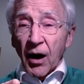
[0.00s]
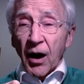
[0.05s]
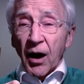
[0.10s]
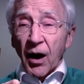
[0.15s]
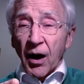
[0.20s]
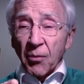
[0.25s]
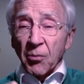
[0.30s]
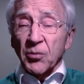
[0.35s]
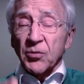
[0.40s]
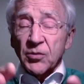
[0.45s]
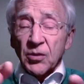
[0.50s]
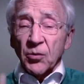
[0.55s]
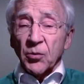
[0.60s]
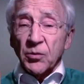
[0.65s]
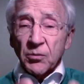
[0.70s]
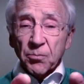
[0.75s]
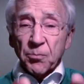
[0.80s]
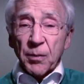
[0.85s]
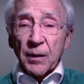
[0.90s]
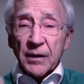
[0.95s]
almost always
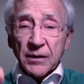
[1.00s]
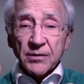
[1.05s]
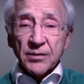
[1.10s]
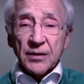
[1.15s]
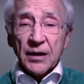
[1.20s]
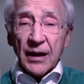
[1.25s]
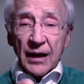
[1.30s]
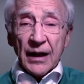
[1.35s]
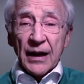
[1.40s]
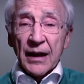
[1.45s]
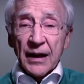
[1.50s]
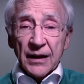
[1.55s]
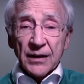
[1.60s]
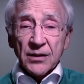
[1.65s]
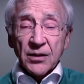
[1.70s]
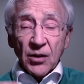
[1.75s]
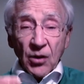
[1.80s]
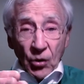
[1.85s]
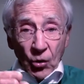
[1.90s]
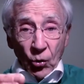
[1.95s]
based on
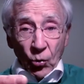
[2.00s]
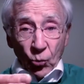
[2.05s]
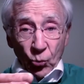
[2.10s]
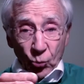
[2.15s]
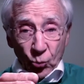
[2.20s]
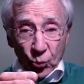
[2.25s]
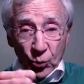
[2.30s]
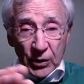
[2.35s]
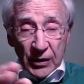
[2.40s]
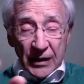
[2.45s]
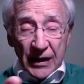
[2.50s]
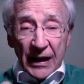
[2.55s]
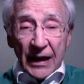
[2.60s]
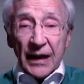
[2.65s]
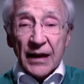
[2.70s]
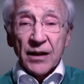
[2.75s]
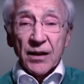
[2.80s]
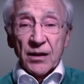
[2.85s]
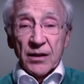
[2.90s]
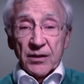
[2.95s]

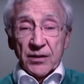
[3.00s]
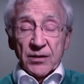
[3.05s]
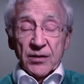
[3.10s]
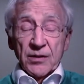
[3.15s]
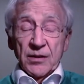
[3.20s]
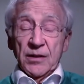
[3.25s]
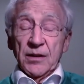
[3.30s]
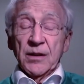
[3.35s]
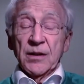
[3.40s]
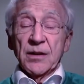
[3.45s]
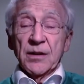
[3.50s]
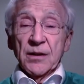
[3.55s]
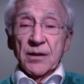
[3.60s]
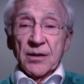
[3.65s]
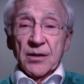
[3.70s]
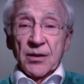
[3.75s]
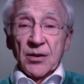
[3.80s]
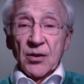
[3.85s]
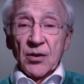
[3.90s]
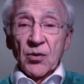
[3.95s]
reality.
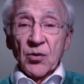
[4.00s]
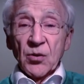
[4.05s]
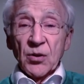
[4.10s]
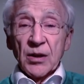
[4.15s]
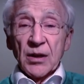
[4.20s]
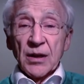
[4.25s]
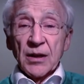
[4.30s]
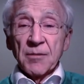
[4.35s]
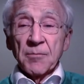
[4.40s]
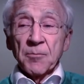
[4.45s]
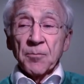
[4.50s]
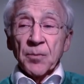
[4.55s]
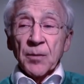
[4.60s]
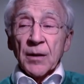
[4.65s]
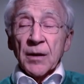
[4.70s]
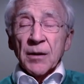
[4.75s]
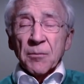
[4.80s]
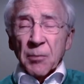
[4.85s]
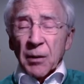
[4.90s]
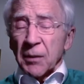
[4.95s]
Okay?
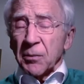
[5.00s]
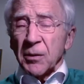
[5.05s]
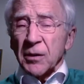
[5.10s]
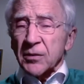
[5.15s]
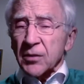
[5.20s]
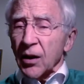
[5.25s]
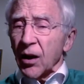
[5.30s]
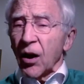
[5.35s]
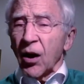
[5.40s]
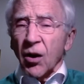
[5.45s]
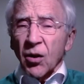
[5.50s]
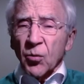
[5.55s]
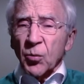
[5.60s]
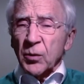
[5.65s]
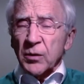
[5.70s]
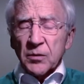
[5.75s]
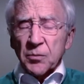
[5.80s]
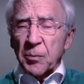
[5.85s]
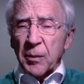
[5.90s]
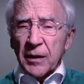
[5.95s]
Maybe it's
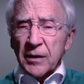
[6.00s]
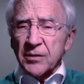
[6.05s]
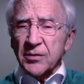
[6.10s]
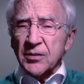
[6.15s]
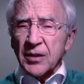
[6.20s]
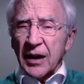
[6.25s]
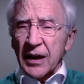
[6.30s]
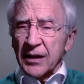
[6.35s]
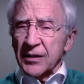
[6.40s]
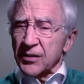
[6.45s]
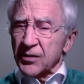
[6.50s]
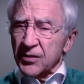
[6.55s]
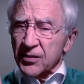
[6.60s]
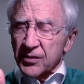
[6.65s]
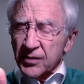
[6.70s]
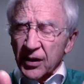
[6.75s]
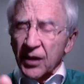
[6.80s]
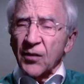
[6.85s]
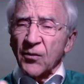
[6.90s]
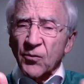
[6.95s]
always based on
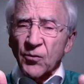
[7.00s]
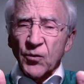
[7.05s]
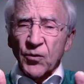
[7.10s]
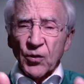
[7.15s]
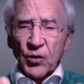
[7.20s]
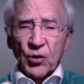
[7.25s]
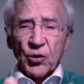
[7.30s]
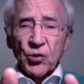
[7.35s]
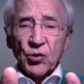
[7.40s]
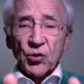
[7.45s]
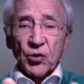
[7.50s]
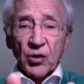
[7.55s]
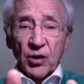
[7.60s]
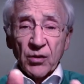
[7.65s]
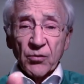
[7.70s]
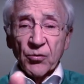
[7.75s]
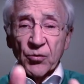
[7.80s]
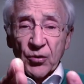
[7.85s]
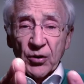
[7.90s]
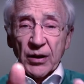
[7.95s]
some version
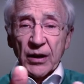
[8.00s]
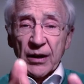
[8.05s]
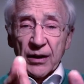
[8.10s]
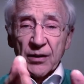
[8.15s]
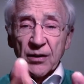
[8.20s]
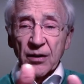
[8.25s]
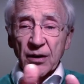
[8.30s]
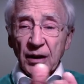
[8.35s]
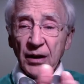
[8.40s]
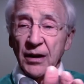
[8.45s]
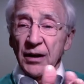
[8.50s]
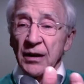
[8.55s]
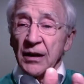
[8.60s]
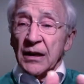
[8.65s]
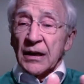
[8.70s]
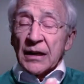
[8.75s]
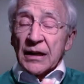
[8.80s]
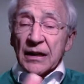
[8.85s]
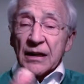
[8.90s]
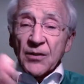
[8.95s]
of reality,
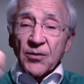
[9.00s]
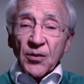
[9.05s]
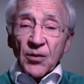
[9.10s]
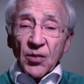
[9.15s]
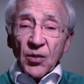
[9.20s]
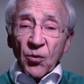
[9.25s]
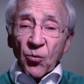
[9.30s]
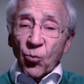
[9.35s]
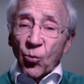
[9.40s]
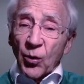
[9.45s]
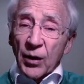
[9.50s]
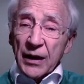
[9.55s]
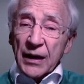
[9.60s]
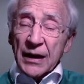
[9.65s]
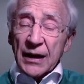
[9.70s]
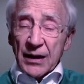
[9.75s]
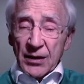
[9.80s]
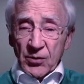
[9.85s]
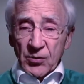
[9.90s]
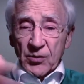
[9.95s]
even the way
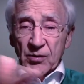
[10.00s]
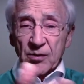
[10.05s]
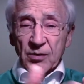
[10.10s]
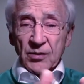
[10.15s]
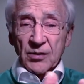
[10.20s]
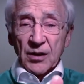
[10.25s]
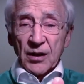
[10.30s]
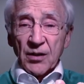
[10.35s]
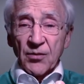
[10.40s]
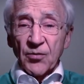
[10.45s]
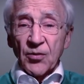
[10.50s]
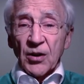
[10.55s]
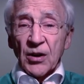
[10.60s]
out stuff.